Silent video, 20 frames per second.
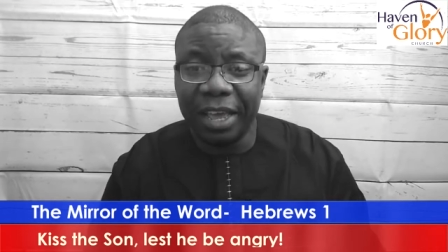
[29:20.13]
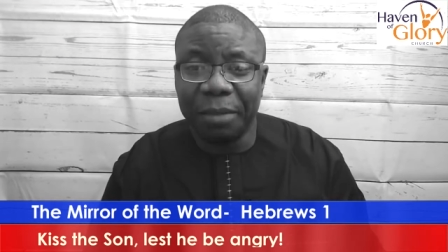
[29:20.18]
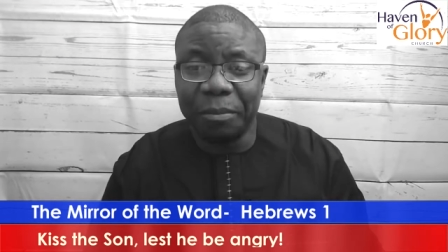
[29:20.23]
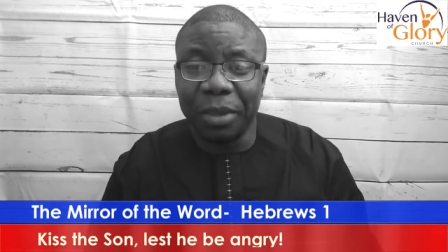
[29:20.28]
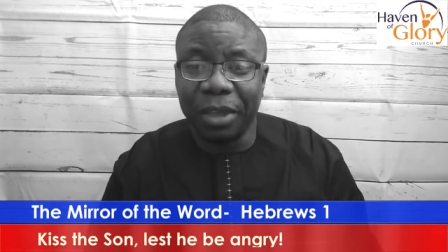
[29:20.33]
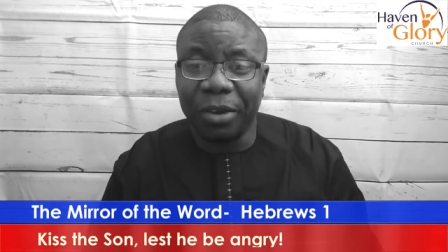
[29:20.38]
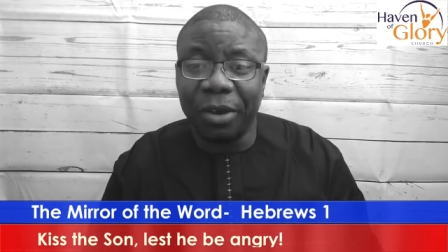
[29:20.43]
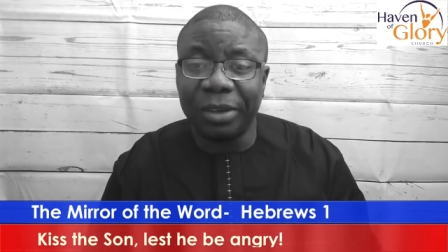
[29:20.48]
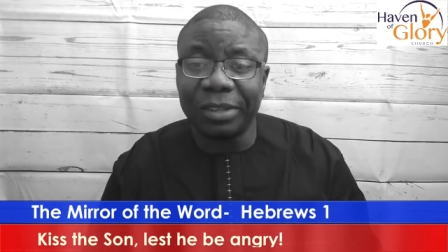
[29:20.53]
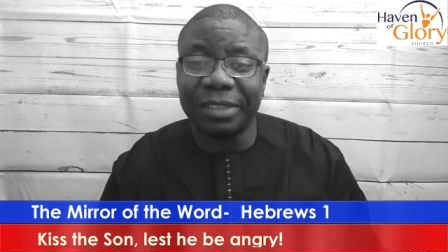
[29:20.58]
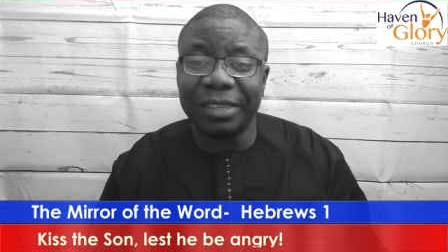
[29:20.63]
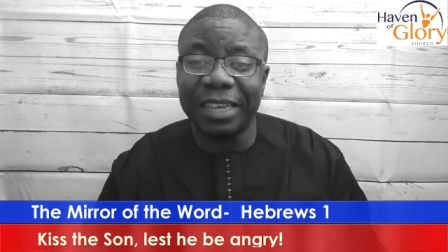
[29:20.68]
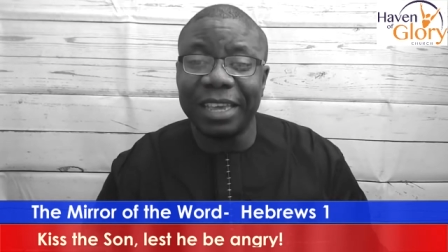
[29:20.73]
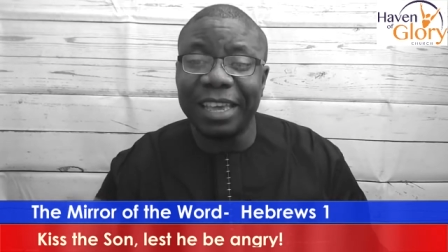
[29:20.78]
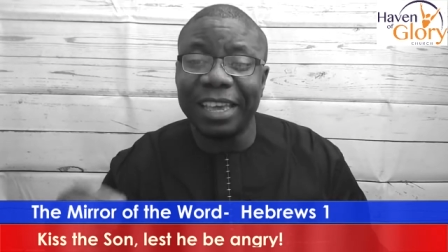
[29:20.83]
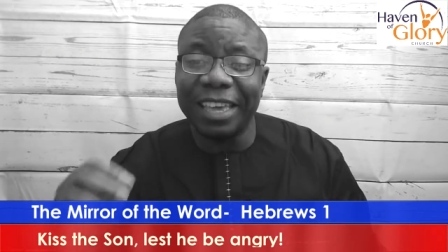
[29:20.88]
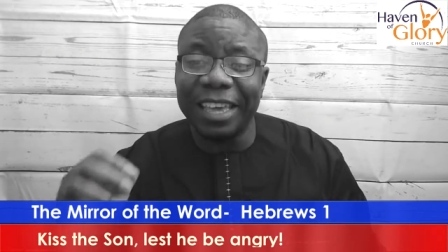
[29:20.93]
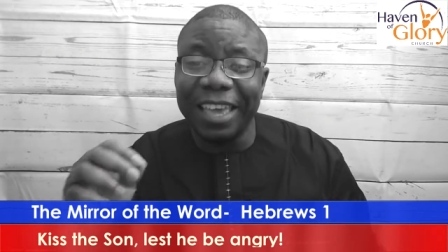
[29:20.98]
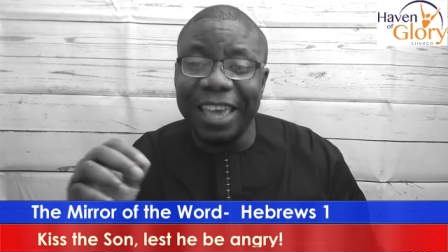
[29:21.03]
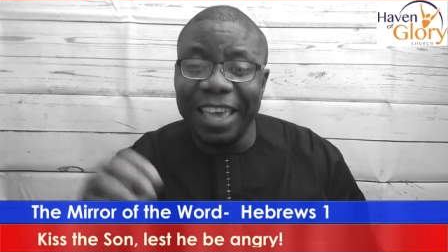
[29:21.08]
Because
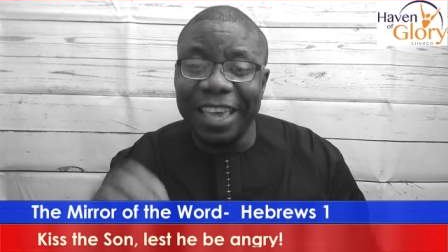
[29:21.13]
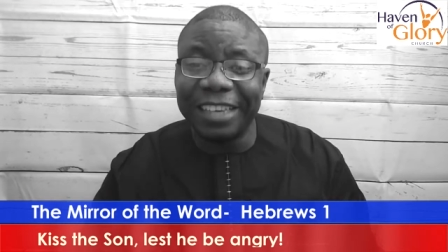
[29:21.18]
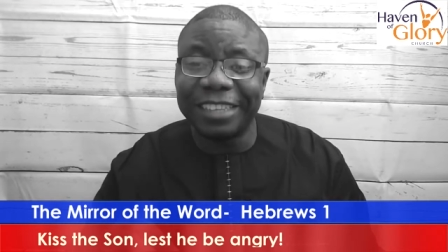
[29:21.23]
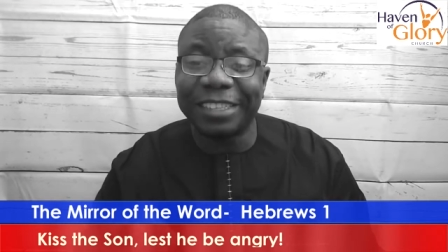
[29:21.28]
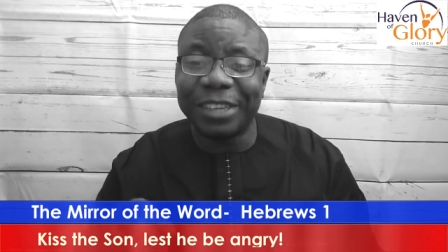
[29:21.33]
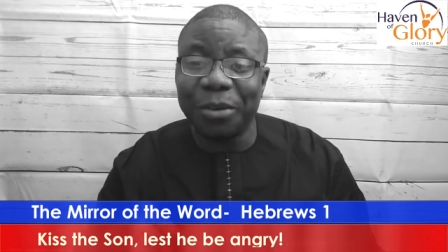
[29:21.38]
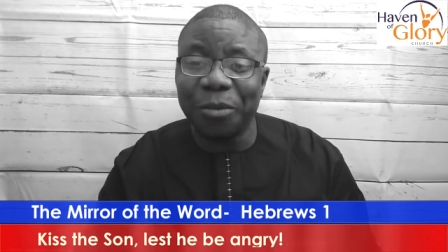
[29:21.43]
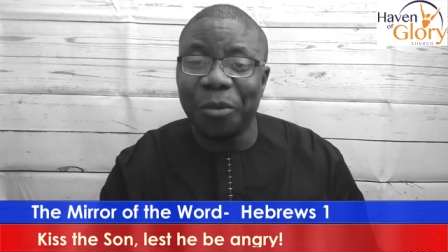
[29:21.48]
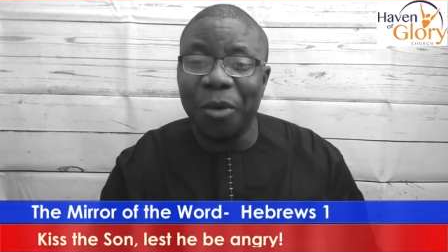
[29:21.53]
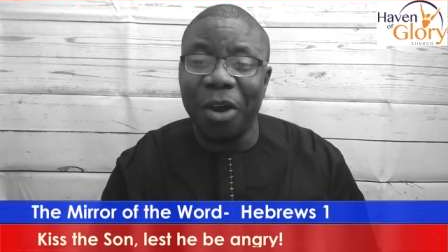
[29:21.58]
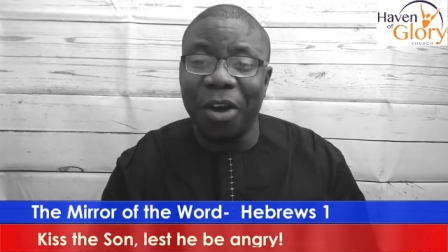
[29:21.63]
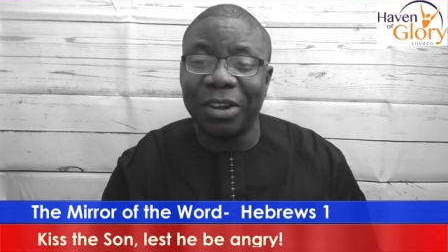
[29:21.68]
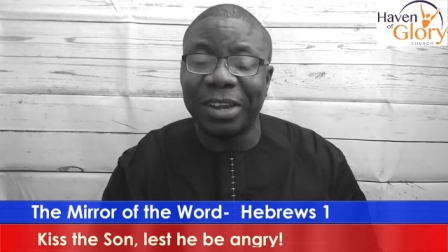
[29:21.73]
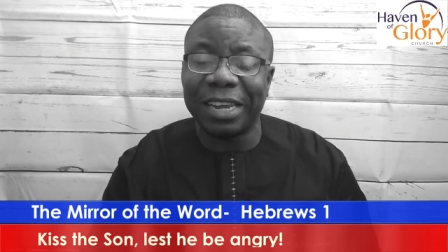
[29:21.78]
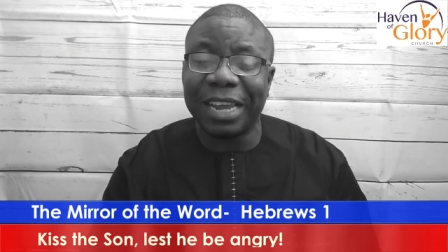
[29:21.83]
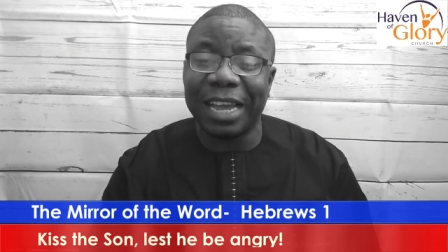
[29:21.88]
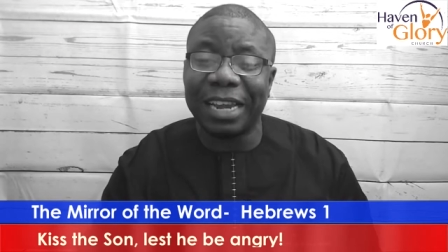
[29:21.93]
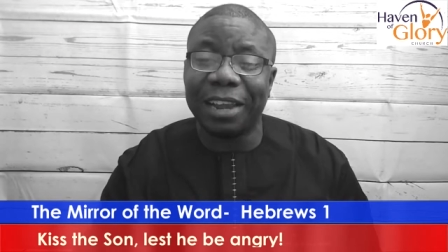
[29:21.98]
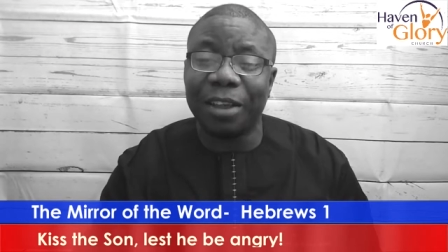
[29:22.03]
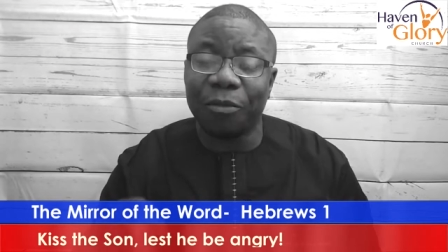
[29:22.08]
he is the
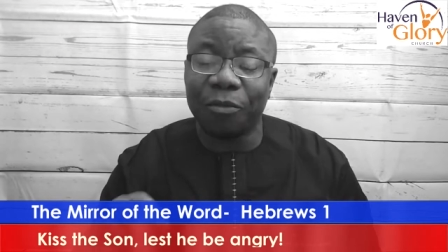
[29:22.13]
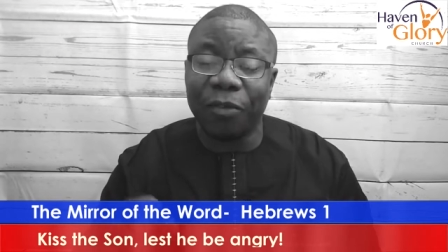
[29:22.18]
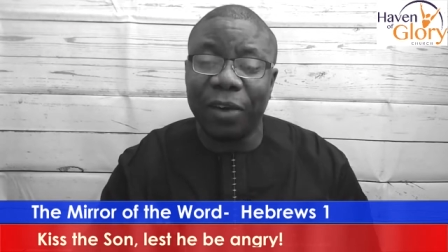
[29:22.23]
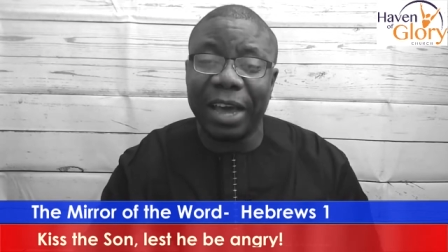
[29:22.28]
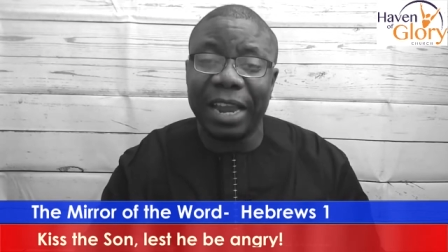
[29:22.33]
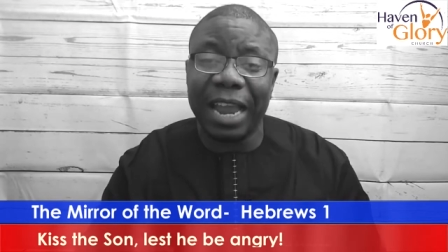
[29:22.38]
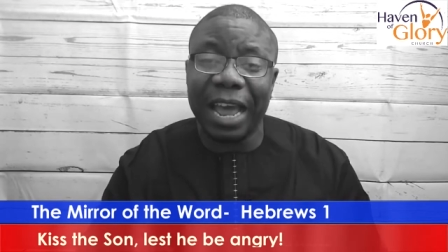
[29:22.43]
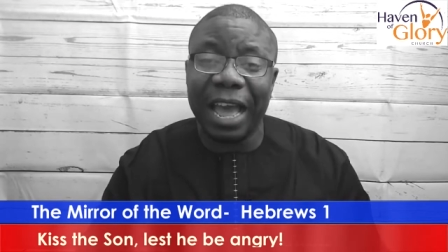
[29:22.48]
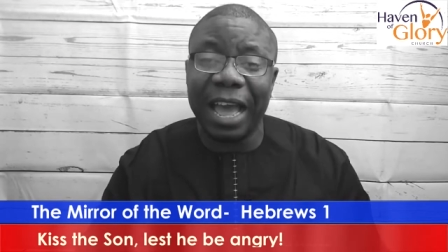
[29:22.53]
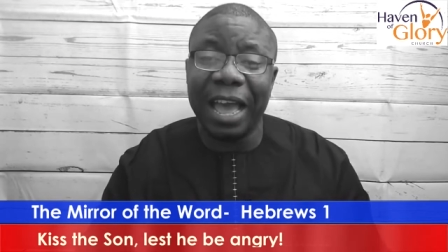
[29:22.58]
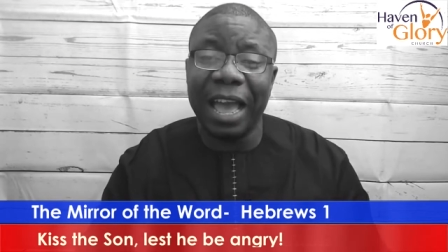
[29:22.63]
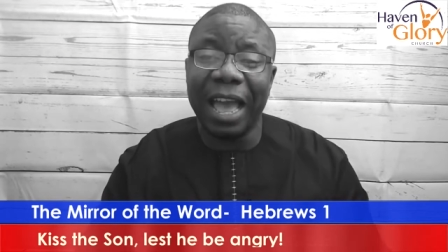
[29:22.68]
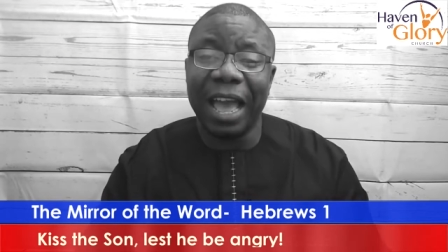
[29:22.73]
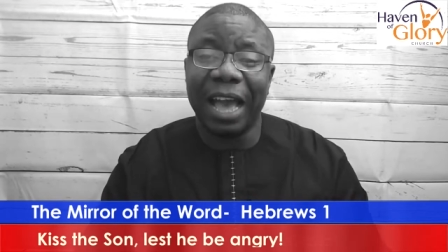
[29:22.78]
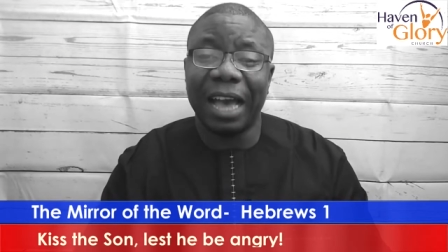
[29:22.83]
one that the Father